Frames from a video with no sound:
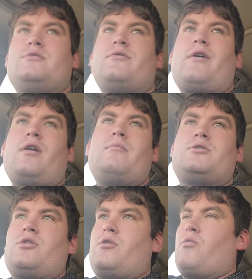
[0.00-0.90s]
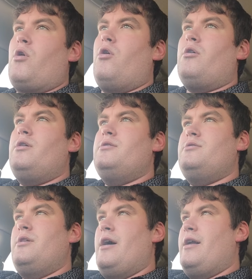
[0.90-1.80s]
very much on a roll,
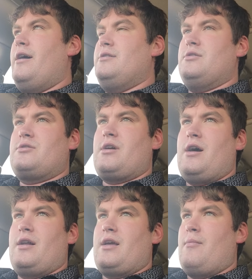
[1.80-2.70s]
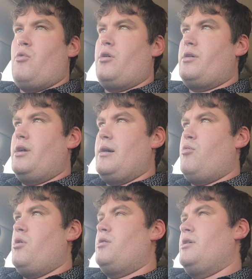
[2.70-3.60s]
and I just kind of kept working,
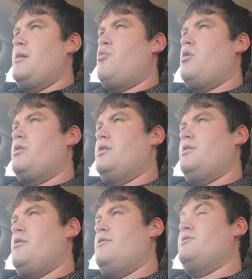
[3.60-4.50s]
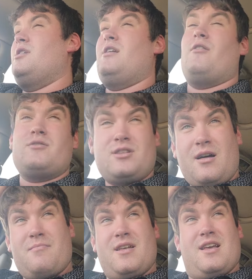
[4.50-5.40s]
and all of a sudden I looked
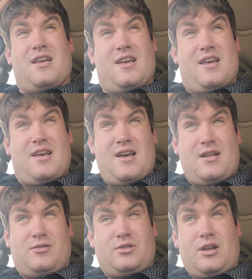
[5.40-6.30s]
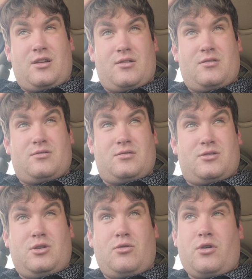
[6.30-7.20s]
up and it was like
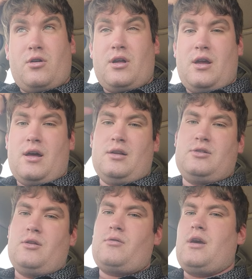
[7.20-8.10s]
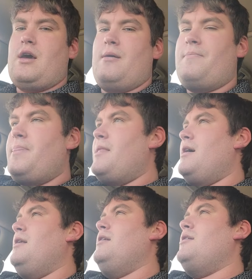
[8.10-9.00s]
2:30, and I said, okay,
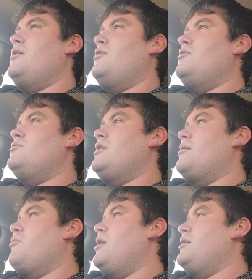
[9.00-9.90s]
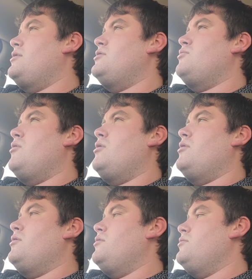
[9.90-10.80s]
I need to go take a break because
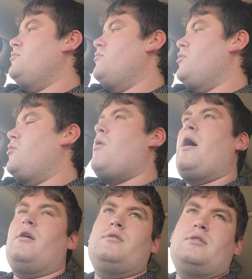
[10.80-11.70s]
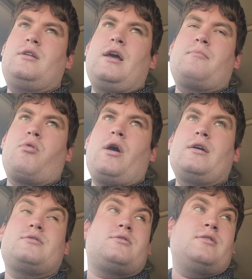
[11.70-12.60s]
we're required to take
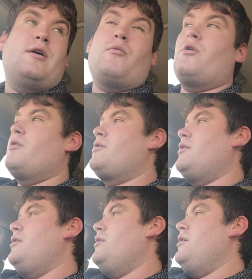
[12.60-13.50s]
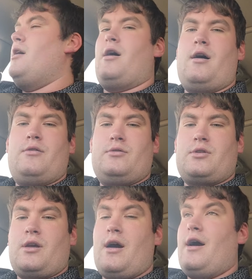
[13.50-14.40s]
breaks at work. There's
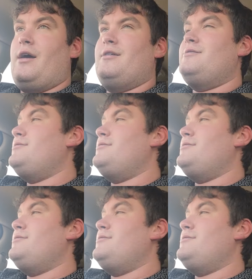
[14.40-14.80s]
a guy